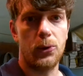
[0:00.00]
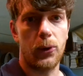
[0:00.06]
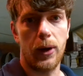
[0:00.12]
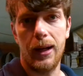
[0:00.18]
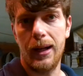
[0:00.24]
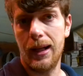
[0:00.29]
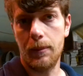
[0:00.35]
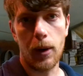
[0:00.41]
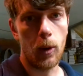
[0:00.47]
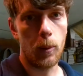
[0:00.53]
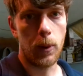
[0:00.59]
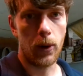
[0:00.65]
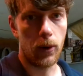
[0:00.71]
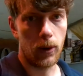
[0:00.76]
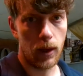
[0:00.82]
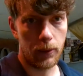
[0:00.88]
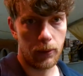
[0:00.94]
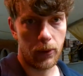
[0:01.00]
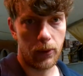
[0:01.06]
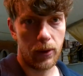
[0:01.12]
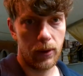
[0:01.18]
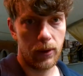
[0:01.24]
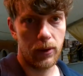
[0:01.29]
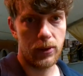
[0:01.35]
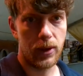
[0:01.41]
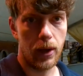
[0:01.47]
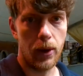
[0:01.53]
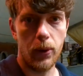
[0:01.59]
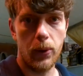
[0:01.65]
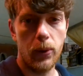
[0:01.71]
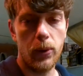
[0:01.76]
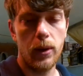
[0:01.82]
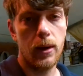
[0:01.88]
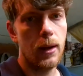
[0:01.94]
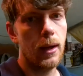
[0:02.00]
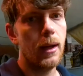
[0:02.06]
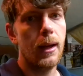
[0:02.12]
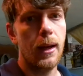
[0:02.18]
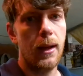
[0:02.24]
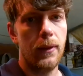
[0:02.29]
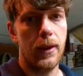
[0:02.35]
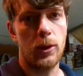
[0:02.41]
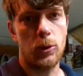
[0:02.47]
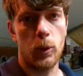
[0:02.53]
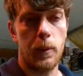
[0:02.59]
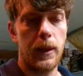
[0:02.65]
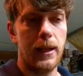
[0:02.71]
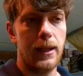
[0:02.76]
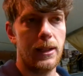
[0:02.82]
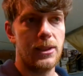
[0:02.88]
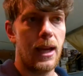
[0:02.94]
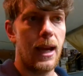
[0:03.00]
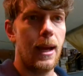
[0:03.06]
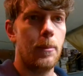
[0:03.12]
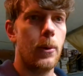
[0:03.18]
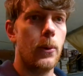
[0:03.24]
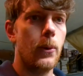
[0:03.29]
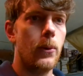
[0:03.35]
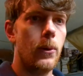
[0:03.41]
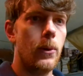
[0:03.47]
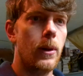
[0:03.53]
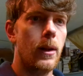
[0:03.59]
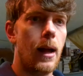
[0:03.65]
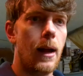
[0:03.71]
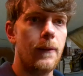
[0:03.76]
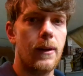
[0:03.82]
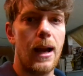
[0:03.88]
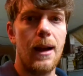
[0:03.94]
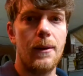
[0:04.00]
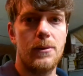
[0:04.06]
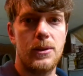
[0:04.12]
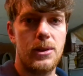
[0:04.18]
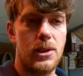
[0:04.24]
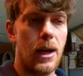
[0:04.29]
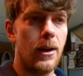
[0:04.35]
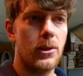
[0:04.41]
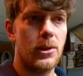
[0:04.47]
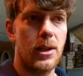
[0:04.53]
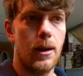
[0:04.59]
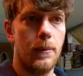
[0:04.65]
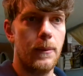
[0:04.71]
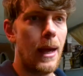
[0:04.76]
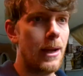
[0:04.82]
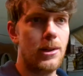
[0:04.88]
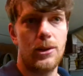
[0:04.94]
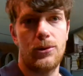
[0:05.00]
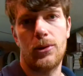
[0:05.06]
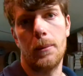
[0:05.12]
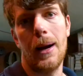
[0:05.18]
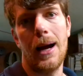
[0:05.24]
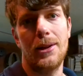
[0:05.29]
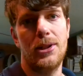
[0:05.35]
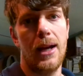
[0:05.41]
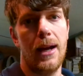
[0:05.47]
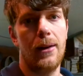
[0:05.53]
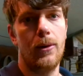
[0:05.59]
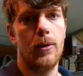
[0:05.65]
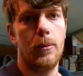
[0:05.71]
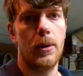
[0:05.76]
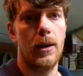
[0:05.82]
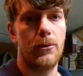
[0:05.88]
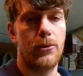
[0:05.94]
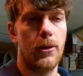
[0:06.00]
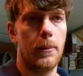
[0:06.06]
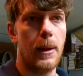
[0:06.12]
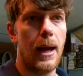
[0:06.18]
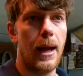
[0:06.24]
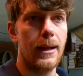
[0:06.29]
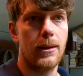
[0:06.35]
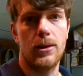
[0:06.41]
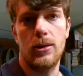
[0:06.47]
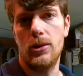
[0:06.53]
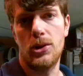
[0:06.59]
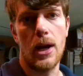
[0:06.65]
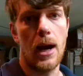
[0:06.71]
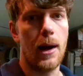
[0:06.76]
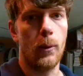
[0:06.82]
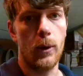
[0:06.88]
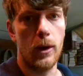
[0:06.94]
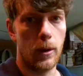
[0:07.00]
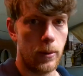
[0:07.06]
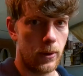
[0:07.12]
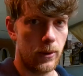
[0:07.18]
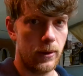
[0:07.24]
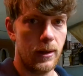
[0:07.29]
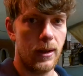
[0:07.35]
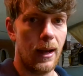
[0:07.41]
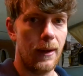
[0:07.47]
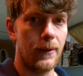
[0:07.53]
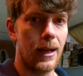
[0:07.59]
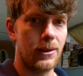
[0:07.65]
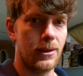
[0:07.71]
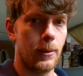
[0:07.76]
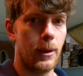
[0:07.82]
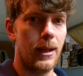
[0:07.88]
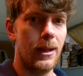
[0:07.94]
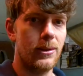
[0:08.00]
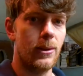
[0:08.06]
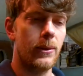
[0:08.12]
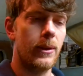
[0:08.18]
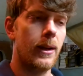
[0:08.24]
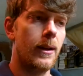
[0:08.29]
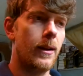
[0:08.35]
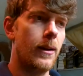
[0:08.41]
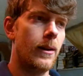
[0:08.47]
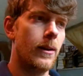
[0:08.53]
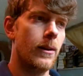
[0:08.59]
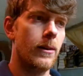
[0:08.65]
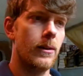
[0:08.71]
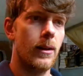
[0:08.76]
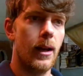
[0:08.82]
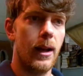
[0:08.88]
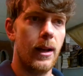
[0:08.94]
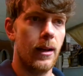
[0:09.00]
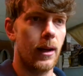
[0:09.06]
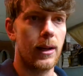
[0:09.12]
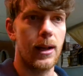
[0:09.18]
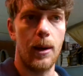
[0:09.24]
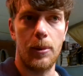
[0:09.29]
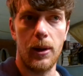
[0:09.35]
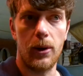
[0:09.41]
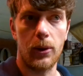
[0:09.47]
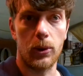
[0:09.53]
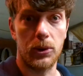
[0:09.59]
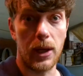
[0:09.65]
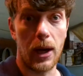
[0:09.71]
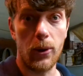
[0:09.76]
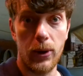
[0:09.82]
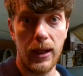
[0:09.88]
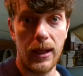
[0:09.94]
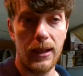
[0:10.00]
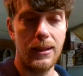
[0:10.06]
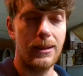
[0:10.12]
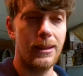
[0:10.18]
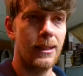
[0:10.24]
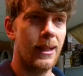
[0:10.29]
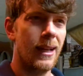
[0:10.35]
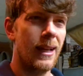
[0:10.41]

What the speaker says: for any Mopar lover. So this would be an example. I've shared some, not just from my channel, but from like John Wilburn. I've got some of his on there, a couple of Uncle Tony's,